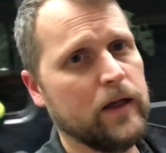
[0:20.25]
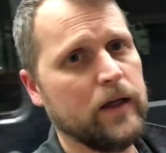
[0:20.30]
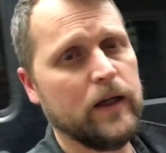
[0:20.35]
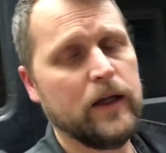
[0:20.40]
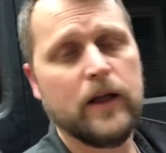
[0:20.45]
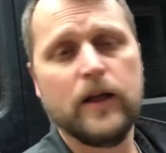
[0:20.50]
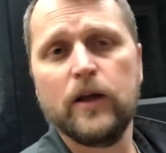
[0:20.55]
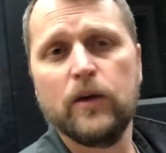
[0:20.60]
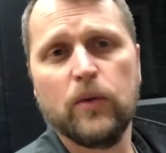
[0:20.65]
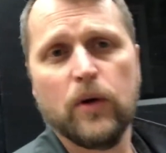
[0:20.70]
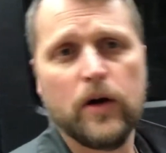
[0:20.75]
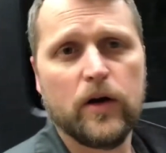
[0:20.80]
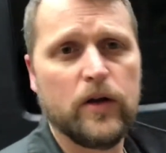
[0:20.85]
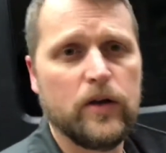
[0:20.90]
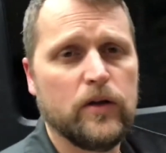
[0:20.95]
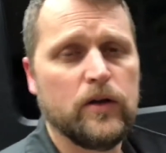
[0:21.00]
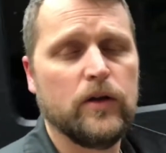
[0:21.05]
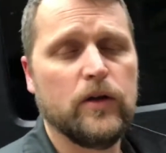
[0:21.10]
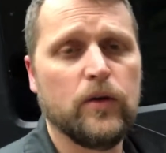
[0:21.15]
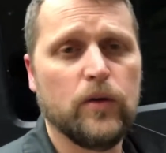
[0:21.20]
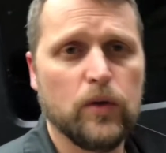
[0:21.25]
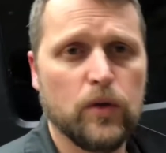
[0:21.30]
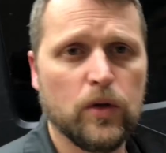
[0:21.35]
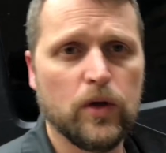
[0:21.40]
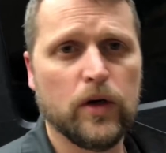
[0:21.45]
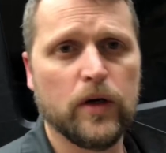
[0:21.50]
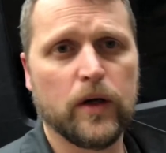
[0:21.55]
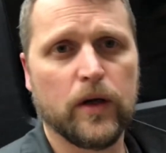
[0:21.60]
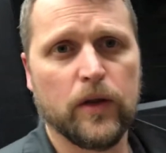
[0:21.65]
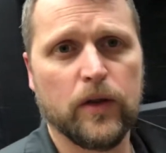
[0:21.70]
Anywhere you
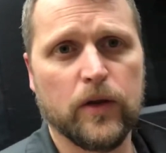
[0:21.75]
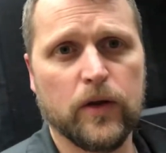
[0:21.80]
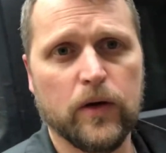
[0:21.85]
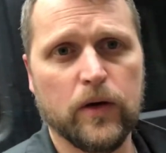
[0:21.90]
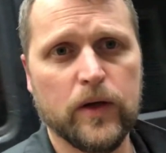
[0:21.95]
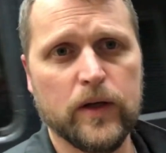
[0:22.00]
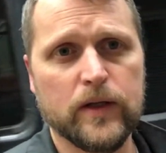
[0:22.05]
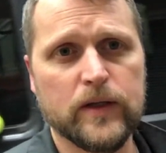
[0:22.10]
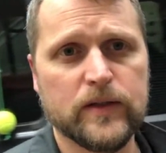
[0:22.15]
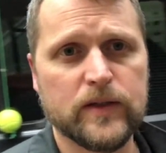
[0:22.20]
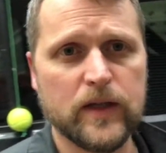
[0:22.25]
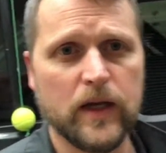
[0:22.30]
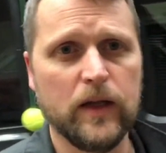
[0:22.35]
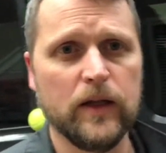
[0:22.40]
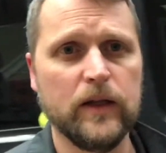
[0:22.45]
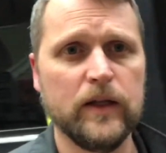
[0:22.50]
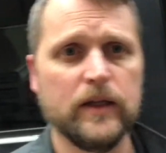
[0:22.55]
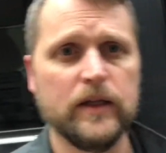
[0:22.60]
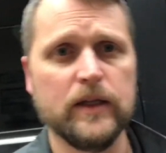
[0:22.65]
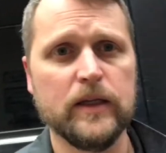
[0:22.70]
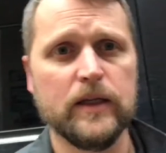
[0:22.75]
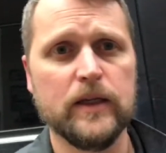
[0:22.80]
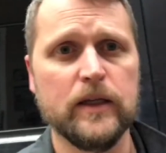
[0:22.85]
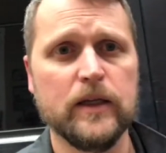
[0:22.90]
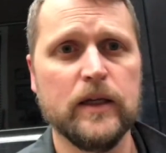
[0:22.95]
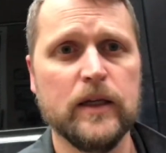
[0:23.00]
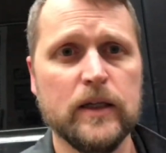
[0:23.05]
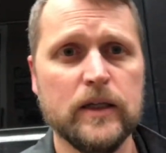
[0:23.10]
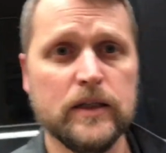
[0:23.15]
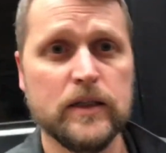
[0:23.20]
look, there is LED
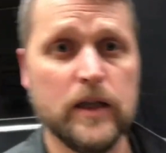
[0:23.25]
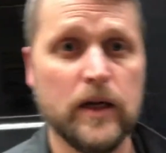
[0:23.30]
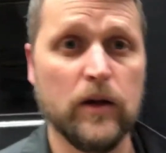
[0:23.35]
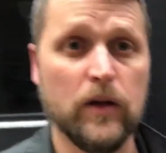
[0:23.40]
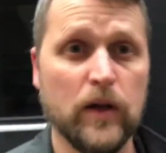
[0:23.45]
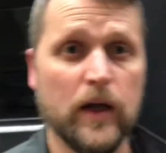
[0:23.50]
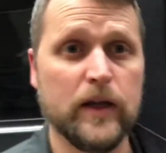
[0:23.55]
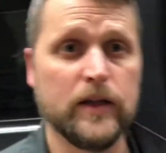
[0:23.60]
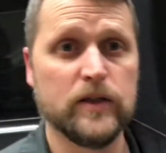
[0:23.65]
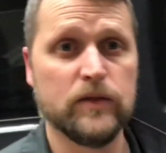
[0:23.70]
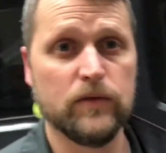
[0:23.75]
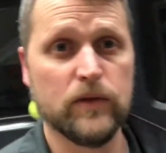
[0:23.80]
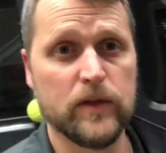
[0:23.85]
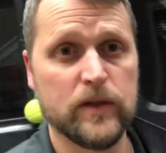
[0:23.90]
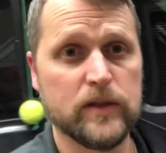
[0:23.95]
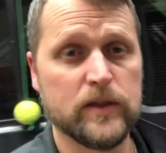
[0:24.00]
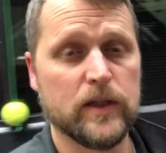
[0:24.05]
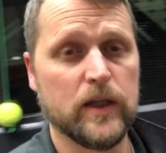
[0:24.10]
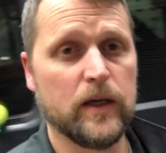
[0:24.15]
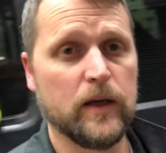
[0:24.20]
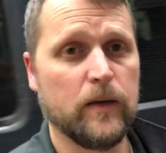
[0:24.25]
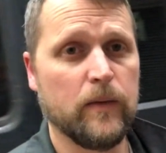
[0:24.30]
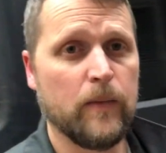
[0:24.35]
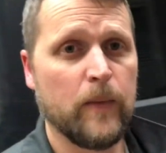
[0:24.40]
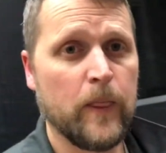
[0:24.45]
tail lights for this thing.